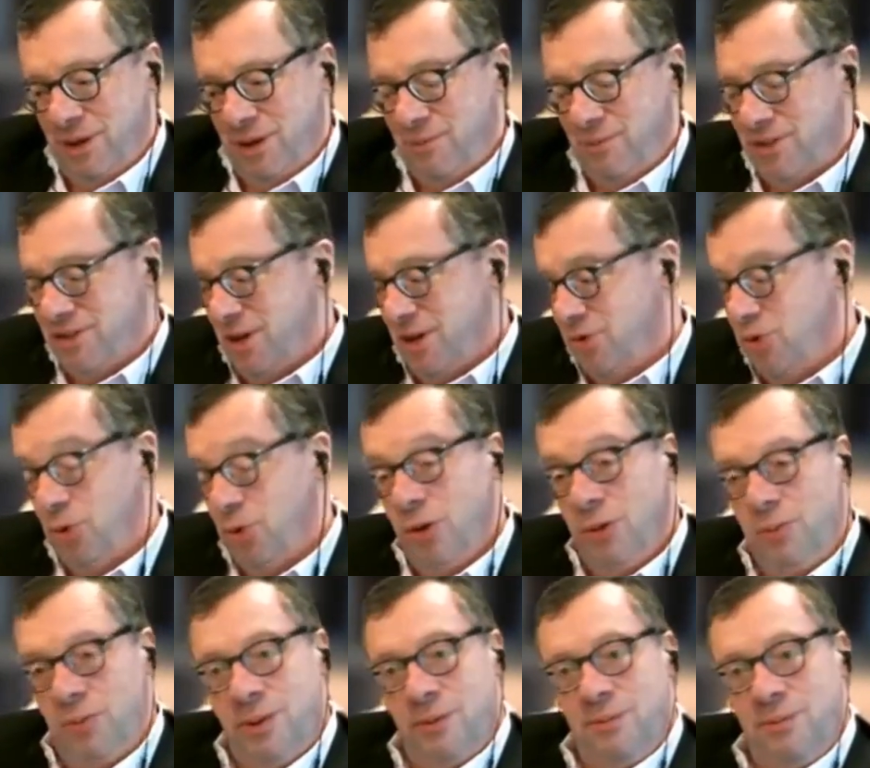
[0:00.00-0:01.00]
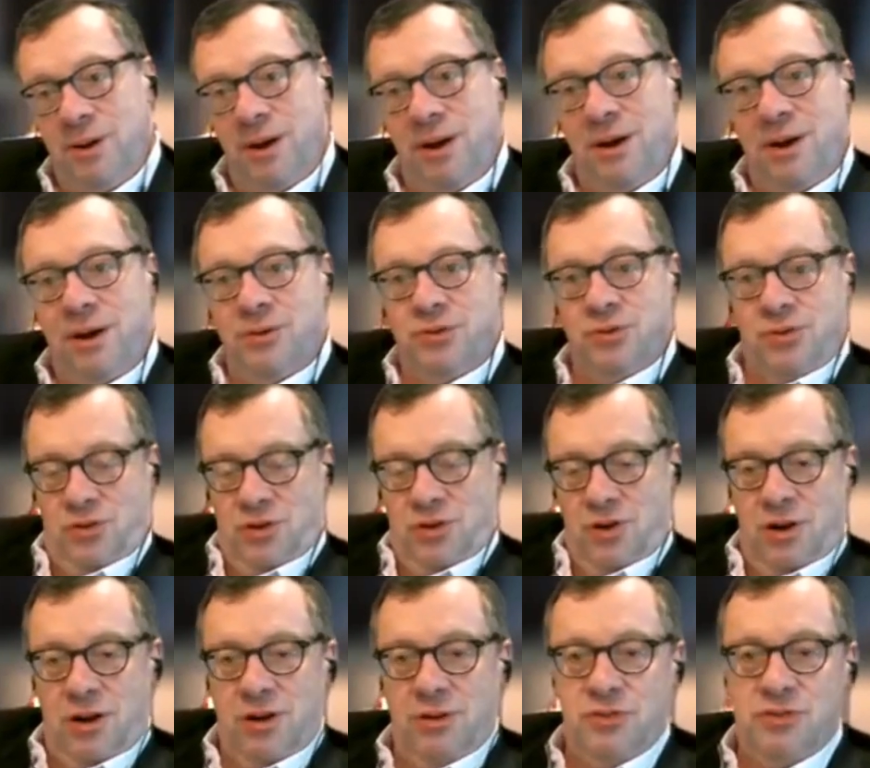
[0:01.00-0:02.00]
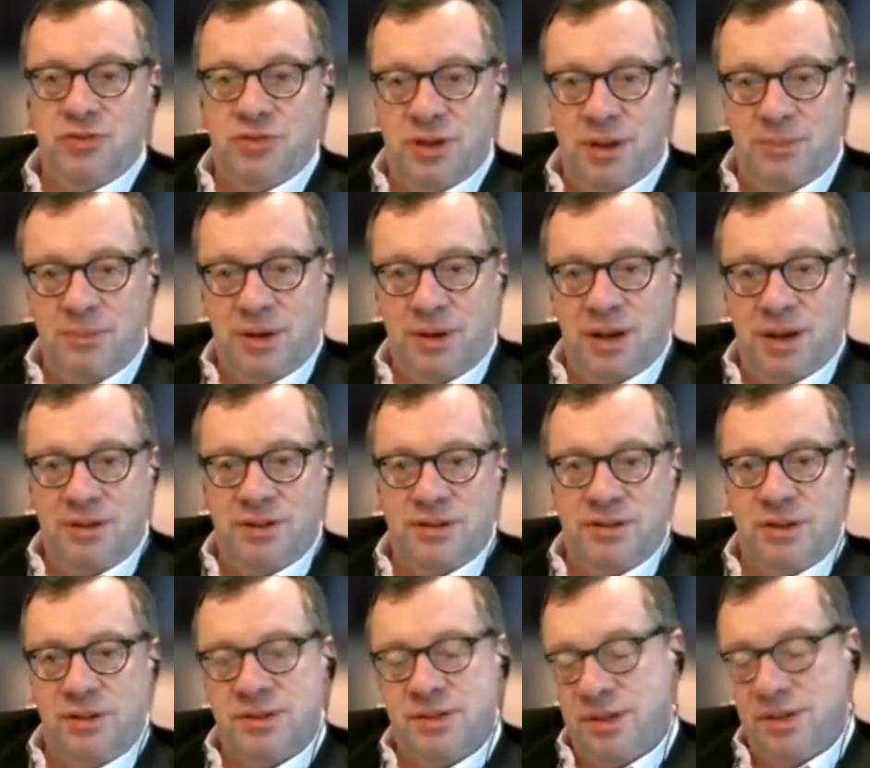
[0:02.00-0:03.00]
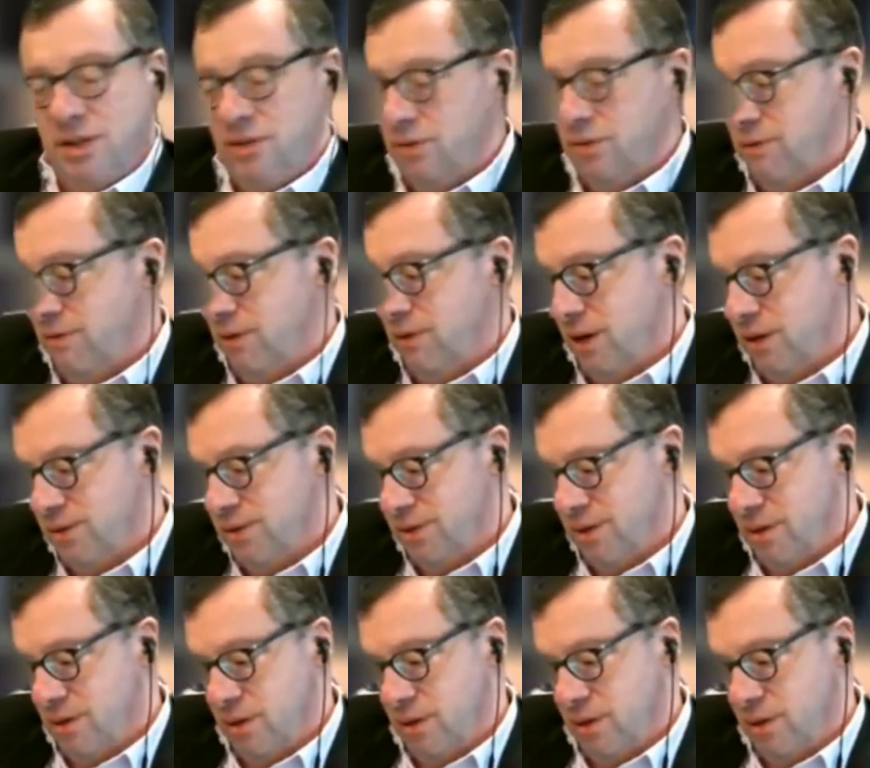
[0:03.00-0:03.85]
Let me tell you a little bit about our college, Kennesaw State University.